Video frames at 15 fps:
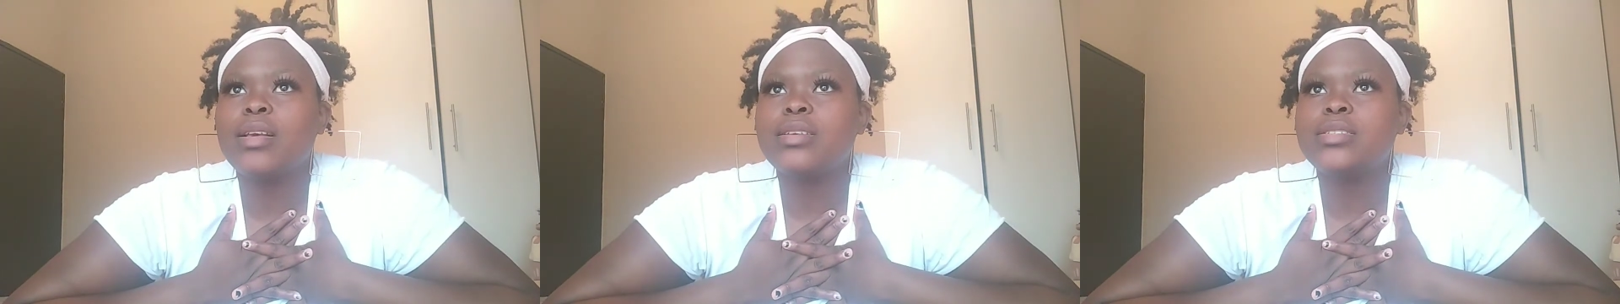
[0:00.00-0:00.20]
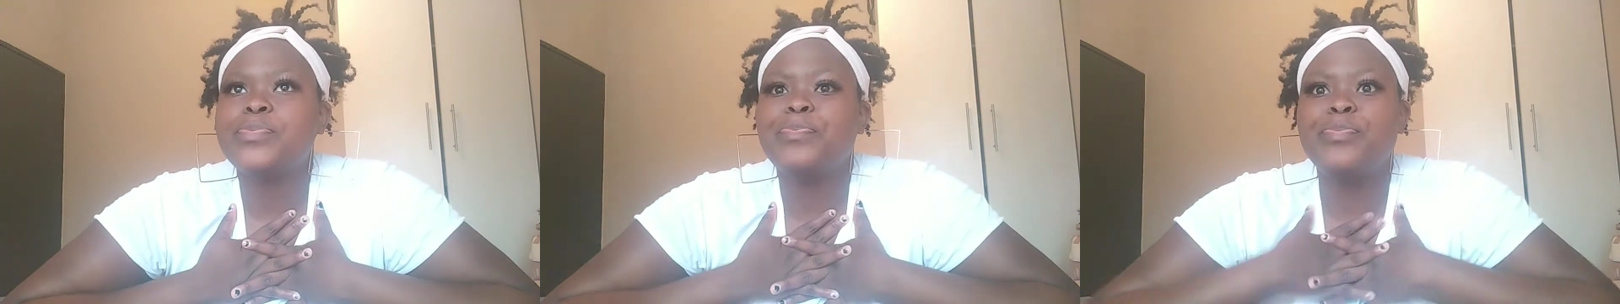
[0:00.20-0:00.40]

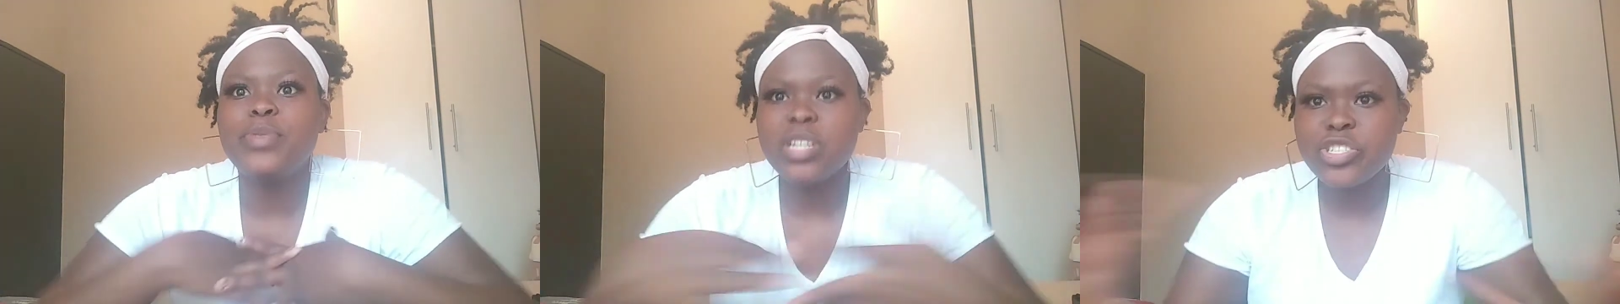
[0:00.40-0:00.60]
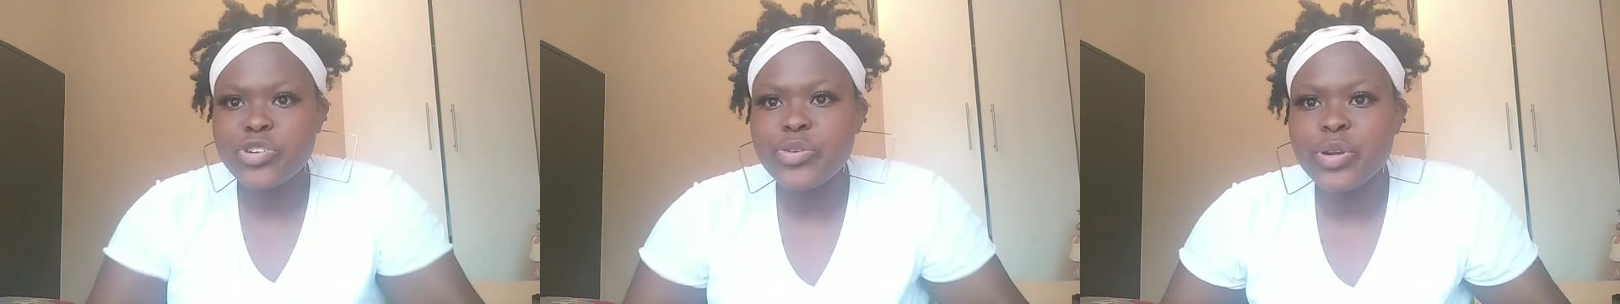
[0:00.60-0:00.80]

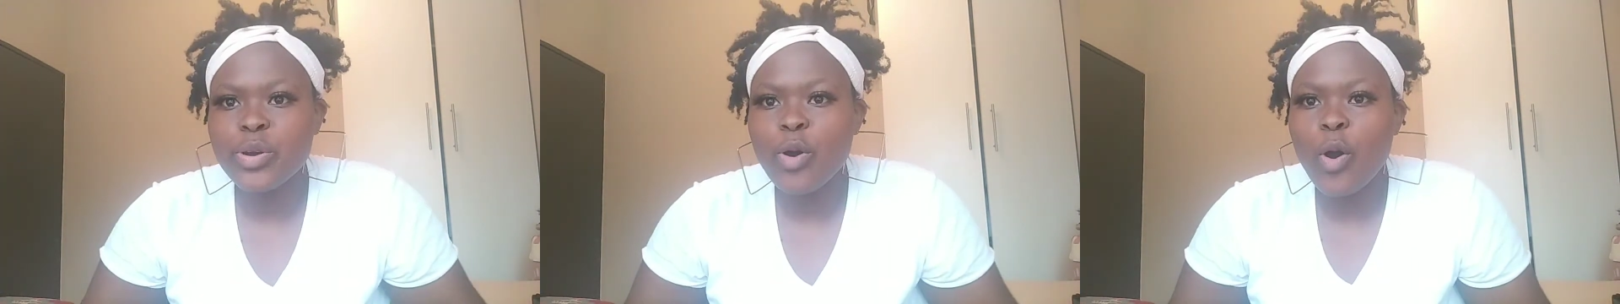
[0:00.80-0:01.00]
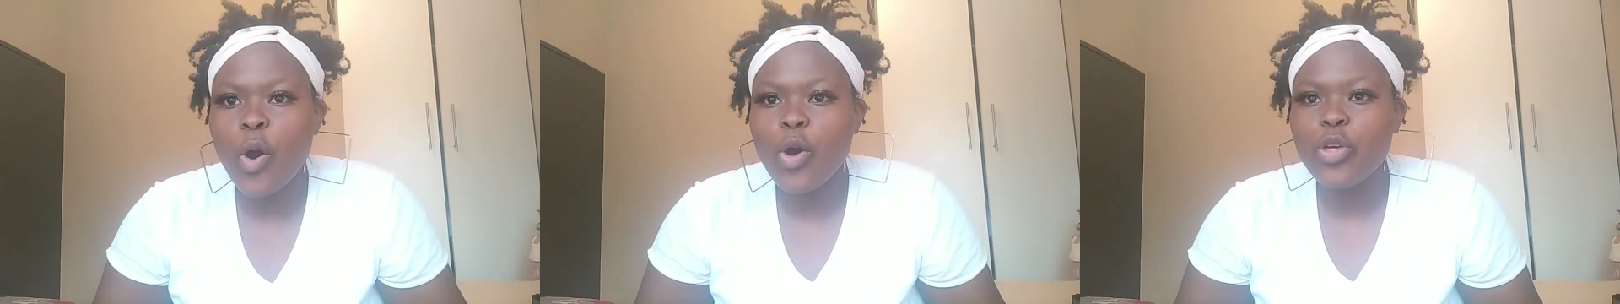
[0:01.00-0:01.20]
splattering
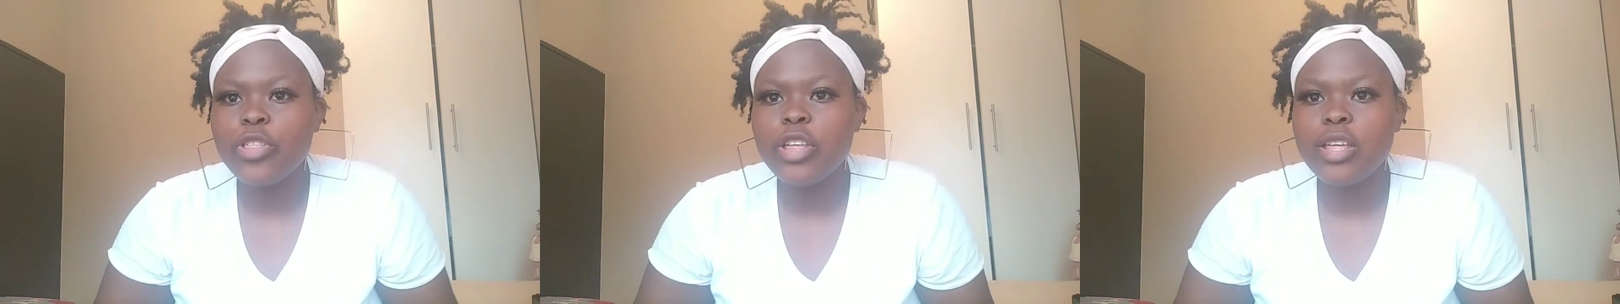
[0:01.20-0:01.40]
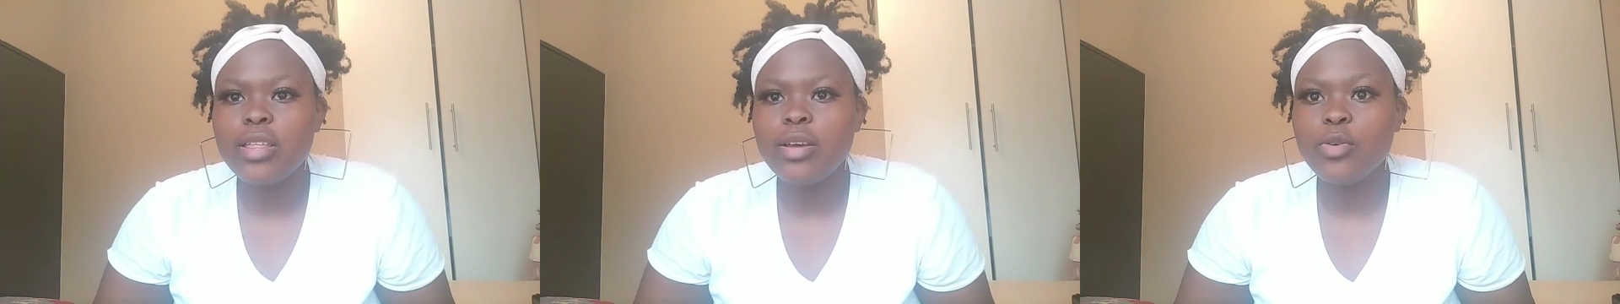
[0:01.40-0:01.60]
all
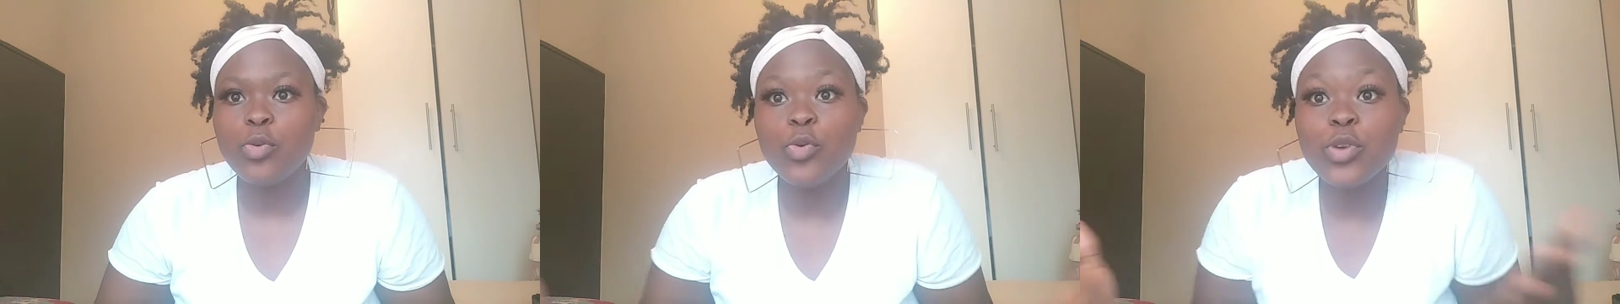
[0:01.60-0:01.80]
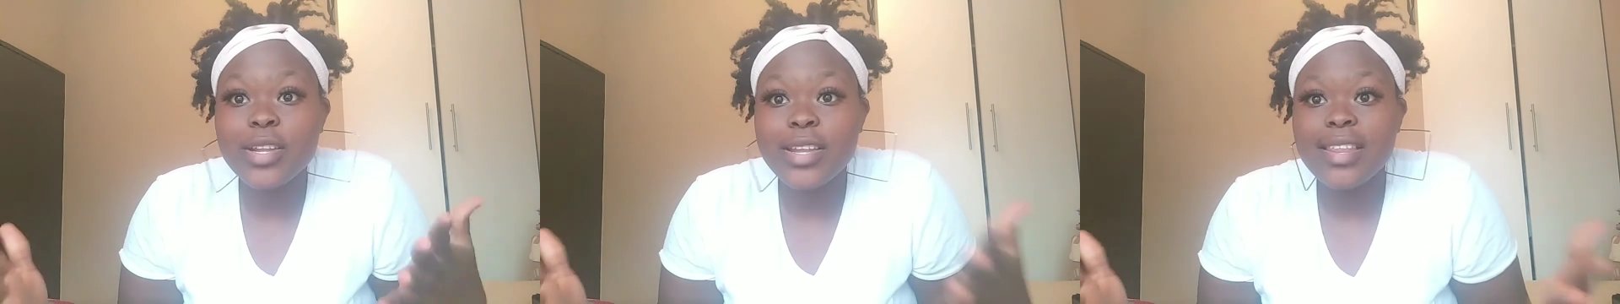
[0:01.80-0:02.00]
the good